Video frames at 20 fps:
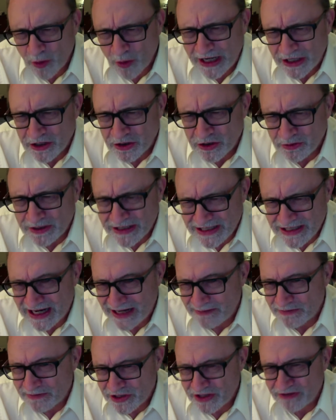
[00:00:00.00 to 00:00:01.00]
to do a time
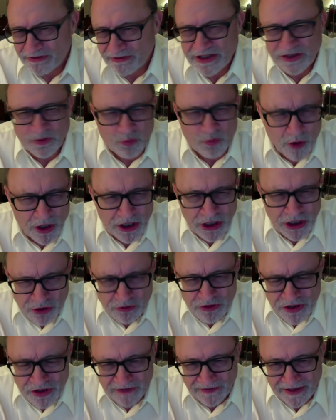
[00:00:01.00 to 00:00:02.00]
series, one
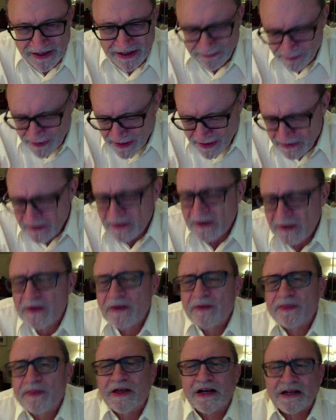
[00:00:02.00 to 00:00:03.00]
use of it.
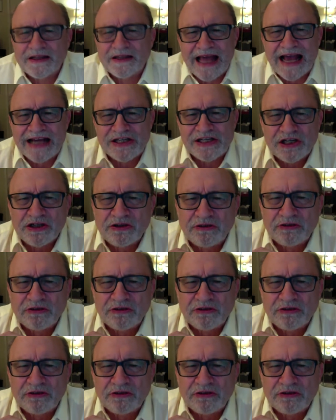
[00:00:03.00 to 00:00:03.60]
The classical